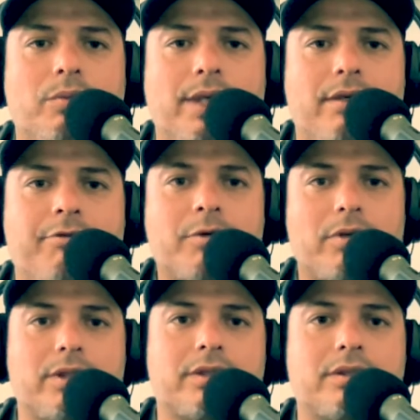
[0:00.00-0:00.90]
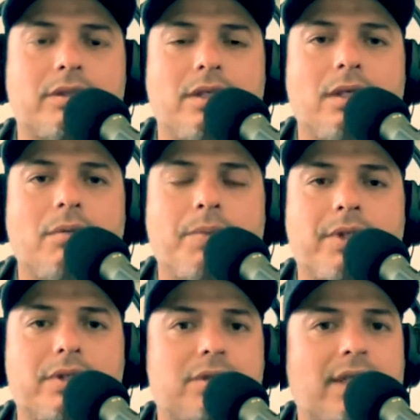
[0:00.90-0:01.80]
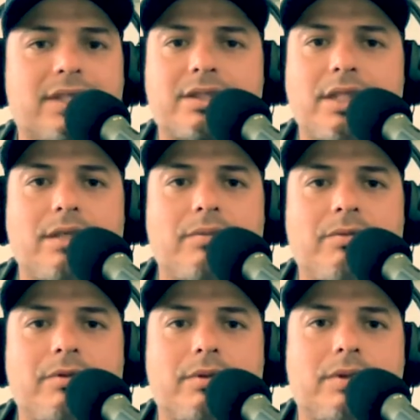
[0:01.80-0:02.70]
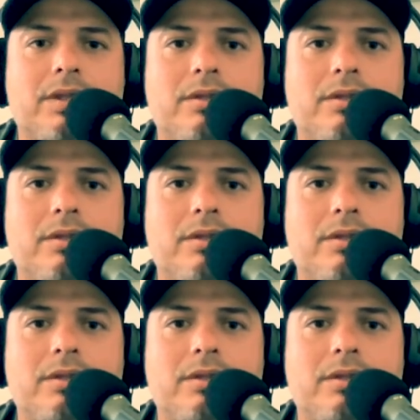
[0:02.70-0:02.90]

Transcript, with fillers: weight? Of course, because like I said, we were,